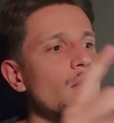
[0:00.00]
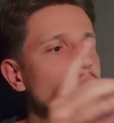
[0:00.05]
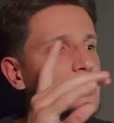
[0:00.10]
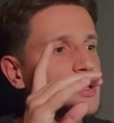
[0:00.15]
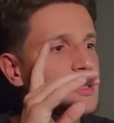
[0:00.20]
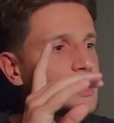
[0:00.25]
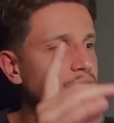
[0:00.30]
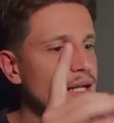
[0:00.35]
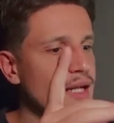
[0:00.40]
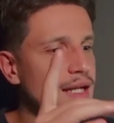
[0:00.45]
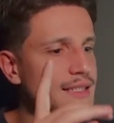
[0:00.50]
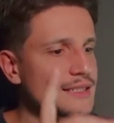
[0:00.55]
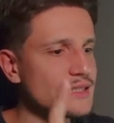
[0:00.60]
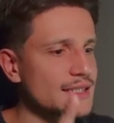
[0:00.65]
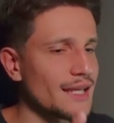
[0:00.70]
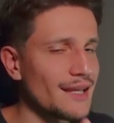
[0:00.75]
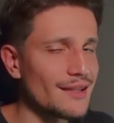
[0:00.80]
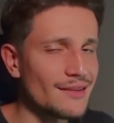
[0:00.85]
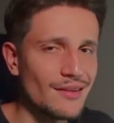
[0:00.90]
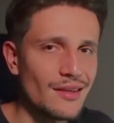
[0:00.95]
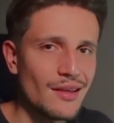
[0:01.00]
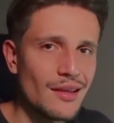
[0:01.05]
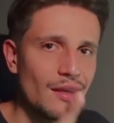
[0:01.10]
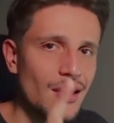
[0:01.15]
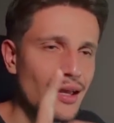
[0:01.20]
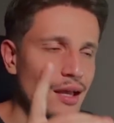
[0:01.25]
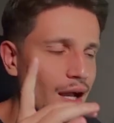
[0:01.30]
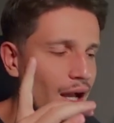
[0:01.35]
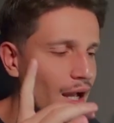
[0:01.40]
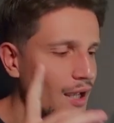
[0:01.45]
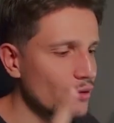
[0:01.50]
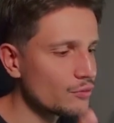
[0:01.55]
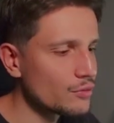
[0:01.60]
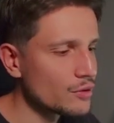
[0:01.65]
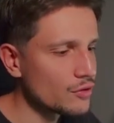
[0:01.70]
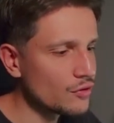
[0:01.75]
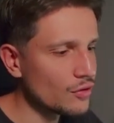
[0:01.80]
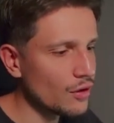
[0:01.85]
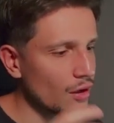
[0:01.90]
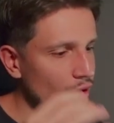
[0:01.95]
But like I said, I will
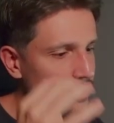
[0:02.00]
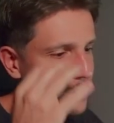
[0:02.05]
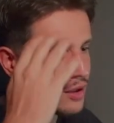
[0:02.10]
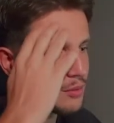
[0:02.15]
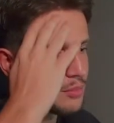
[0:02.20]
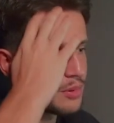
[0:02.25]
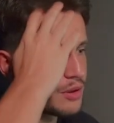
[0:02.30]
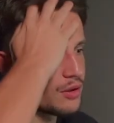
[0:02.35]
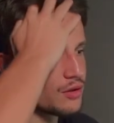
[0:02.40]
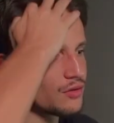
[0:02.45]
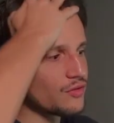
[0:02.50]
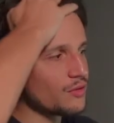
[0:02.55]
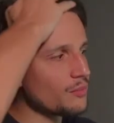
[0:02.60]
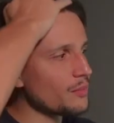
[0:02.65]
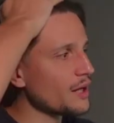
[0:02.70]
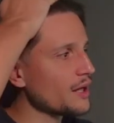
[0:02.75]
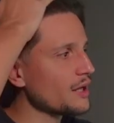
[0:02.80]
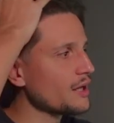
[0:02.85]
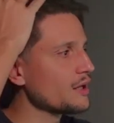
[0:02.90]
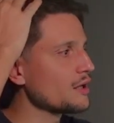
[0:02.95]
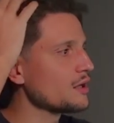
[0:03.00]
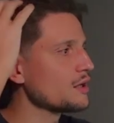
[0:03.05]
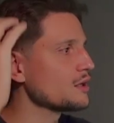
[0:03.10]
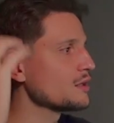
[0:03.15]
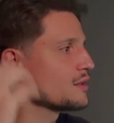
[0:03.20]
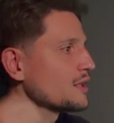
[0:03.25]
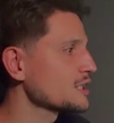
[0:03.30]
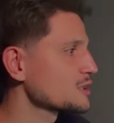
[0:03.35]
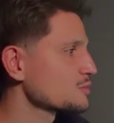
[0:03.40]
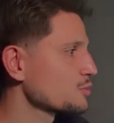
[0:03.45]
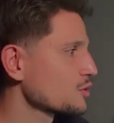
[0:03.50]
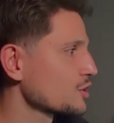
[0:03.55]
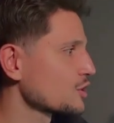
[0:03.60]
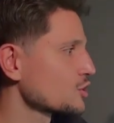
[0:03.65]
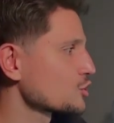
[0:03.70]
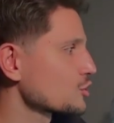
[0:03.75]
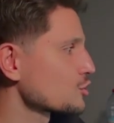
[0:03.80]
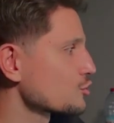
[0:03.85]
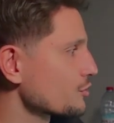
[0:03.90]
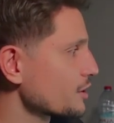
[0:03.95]
talk about my next
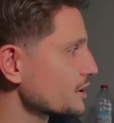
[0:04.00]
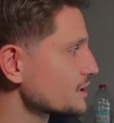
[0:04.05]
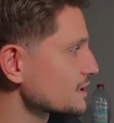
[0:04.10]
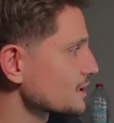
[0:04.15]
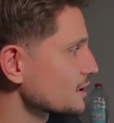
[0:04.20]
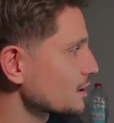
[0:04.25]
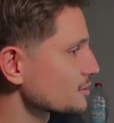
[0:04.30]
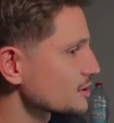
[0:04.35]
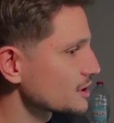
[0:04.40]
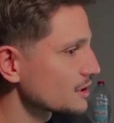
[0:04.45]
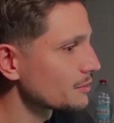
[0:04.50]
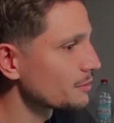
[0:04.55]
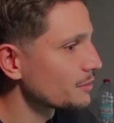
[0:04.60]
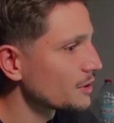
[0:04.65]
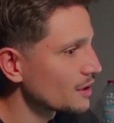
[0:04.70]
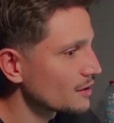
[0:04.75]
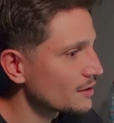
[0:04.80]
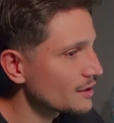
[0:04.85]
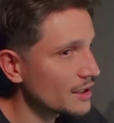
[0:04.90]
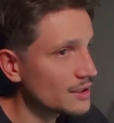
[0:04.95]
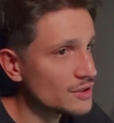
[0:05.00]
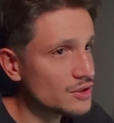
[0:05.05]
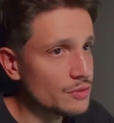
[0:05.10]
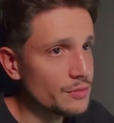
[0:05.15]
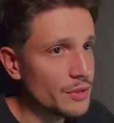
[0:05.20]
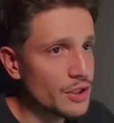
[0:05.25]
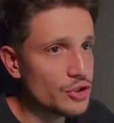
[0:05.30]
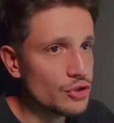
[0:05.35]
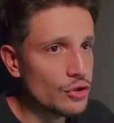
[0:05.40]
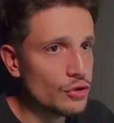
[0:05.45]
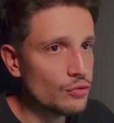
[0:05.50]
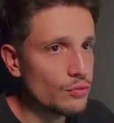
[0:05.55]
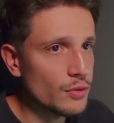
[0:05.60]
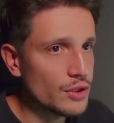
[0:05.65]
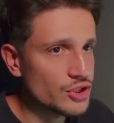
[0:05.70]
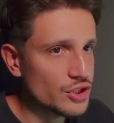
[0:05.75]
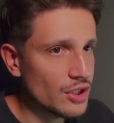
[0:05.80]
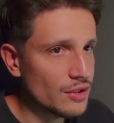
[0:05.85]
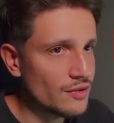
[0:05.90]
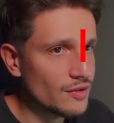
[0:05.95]
potential trade setups in a minute, guys. So make sure to
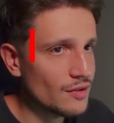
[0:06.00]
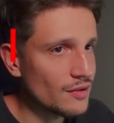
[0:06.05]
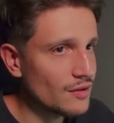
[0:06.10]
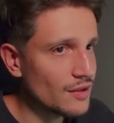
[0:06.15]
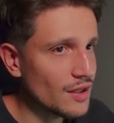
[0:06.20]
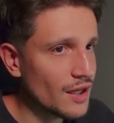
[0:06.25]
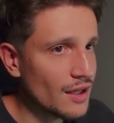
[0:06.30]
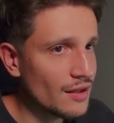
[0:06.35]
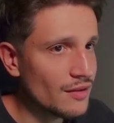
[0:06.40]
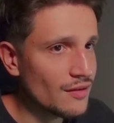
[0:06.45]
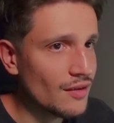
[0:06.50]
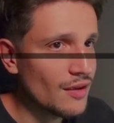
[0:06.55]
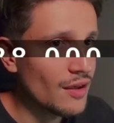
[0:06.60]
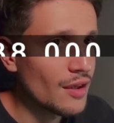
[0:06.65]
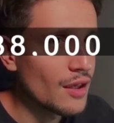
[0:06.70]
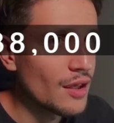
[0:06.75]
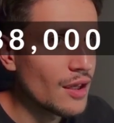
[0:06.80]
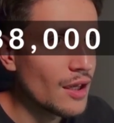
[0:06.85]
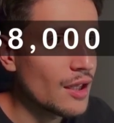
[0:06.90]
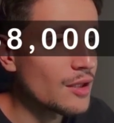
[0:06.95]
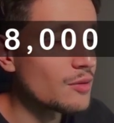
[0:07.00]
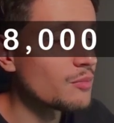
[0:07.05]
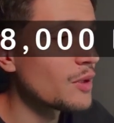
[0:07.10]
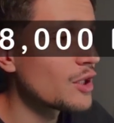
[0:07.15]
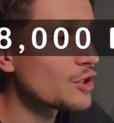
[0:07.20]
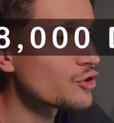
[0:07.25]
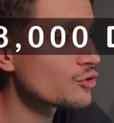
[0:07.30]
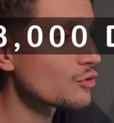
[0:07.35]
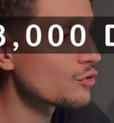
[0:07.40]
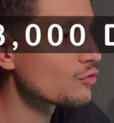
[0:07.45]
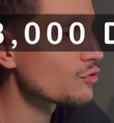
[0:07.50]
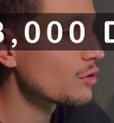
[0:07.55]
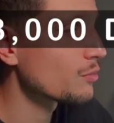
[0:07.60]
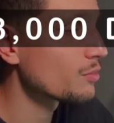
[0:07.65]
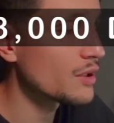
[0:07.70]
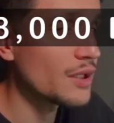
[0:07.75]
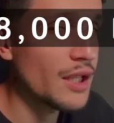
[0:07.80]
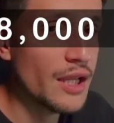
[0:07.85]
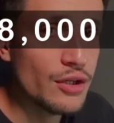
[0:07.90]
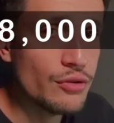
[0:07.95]
watch until the end and make sure to
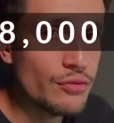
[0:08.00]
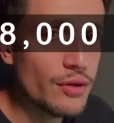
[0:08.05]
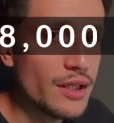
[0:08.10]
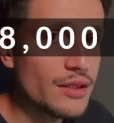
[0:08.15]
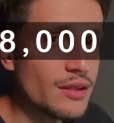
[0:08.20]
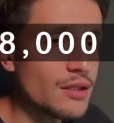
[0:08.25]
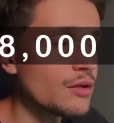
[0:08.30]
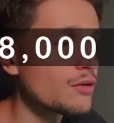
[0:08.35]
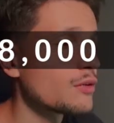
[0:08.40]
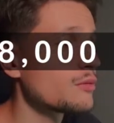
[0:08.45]
drop a like right now